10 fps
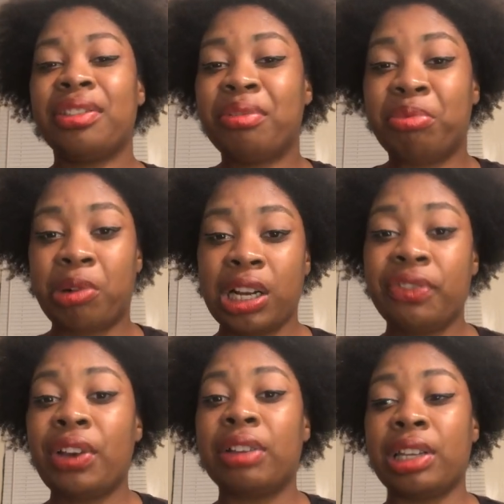wearing
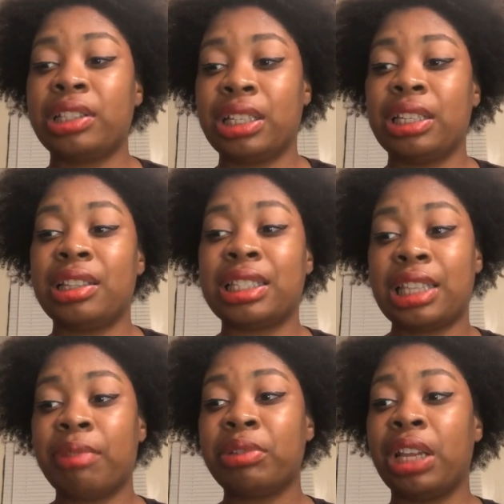foundation, the
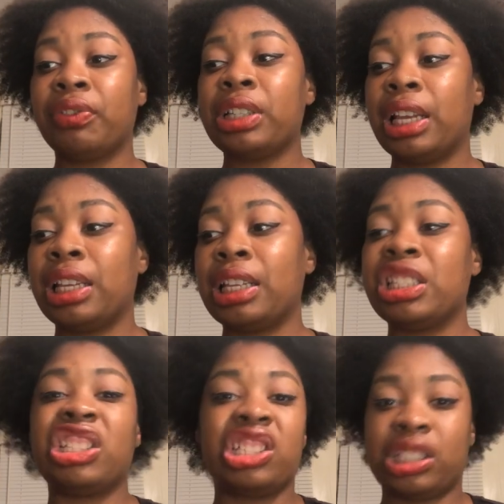same one every day,
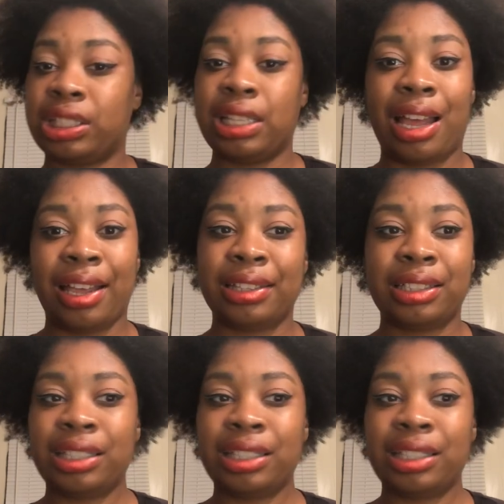is just not,